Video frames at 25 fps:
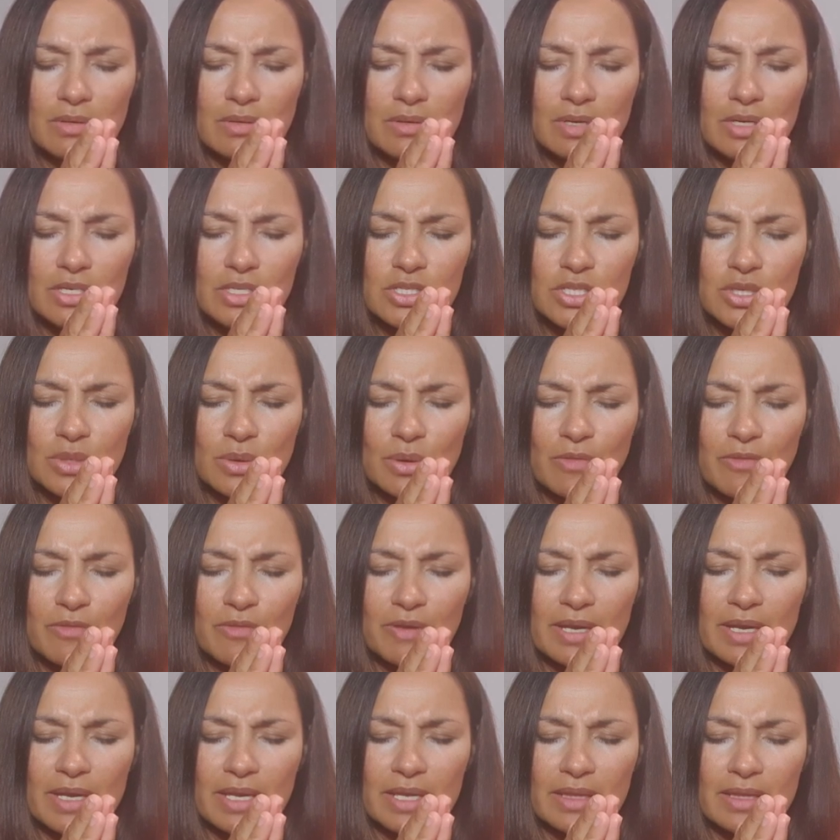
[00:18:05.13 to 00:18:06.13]
and you are
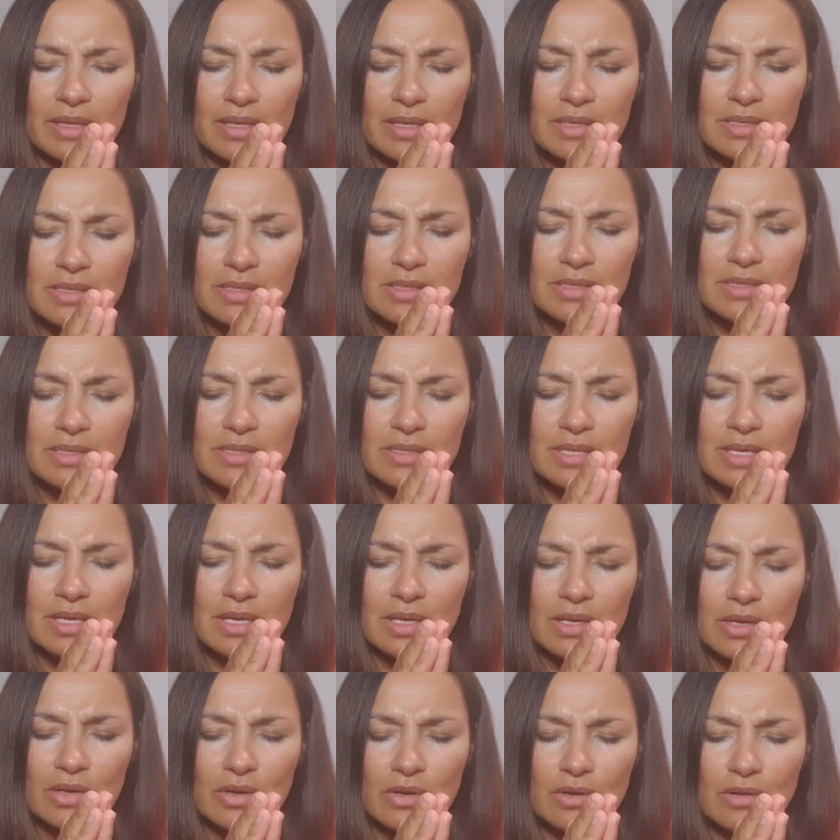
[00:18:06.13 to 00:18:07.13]
feeling this
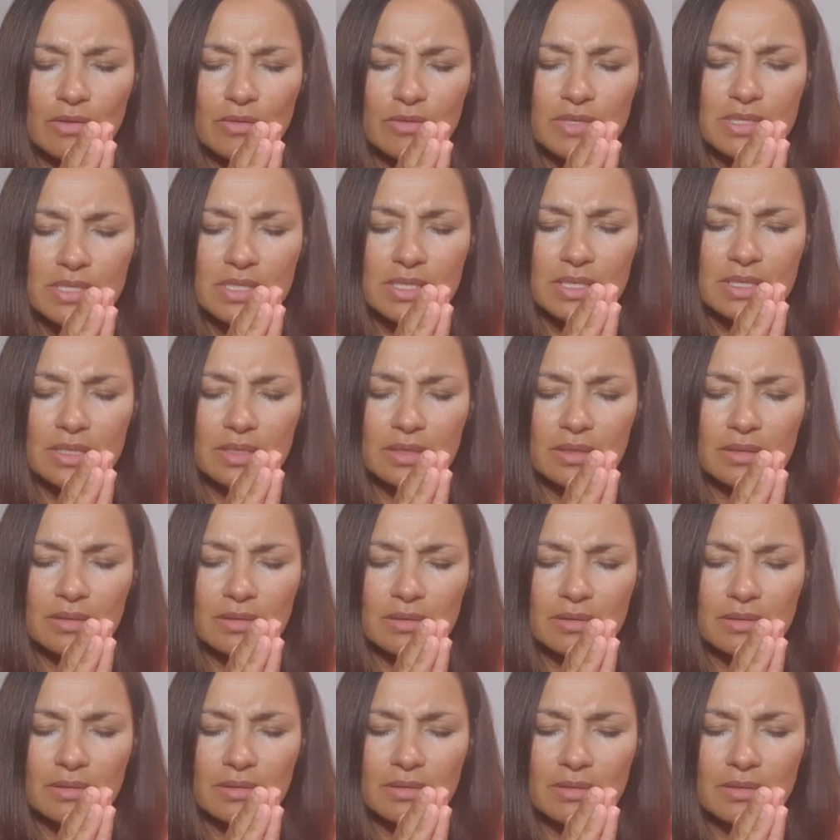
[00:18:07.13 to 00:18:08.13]
in your physical
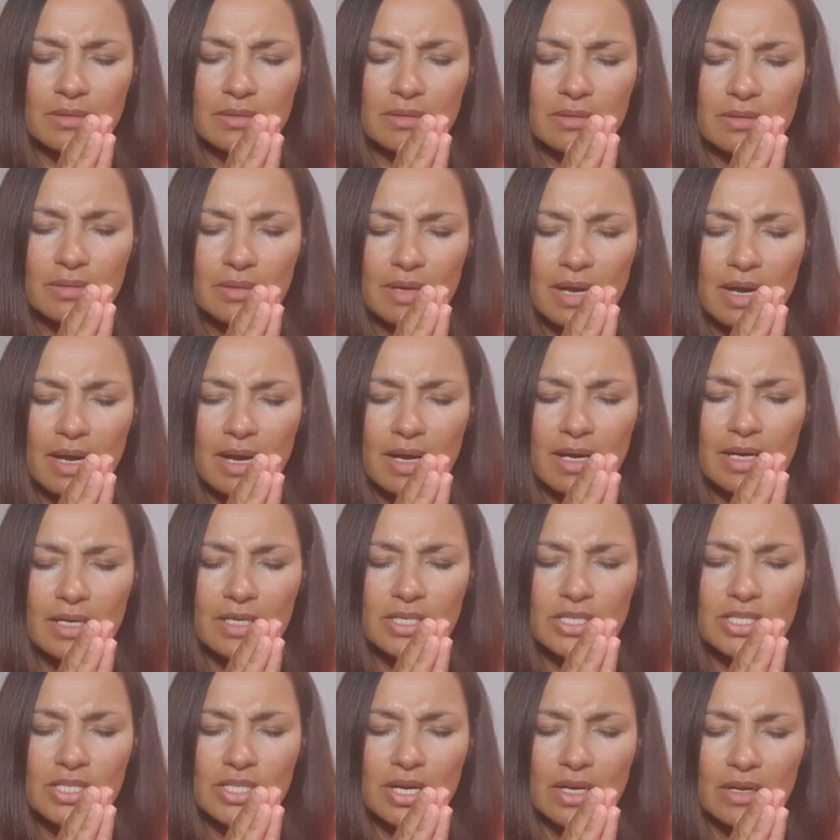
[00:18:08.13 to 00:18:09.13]
heart
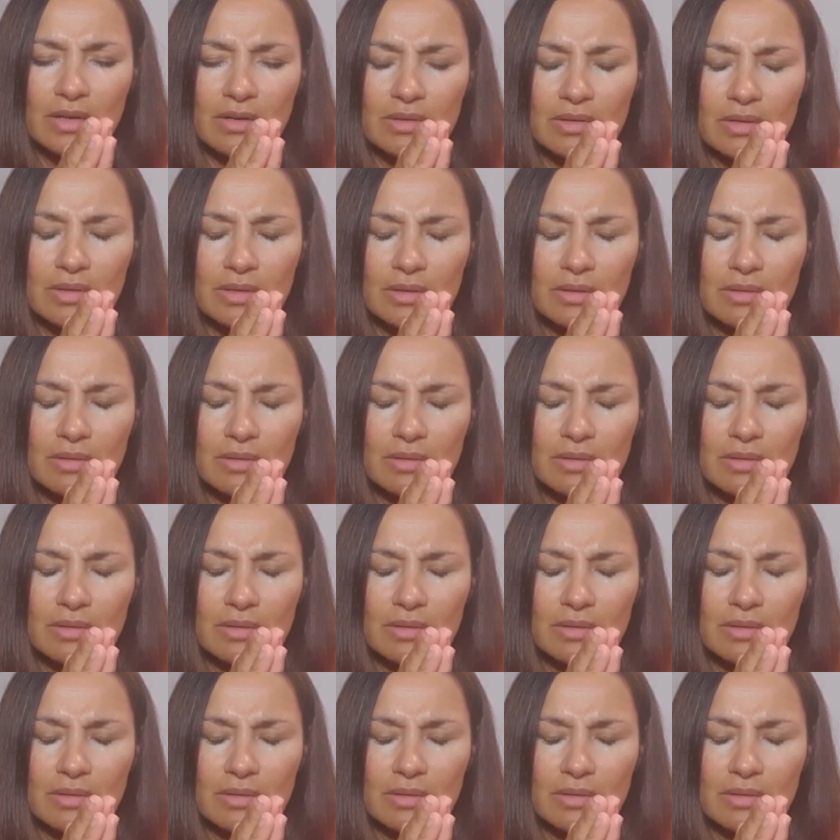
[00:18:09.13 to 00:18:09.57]
chakra.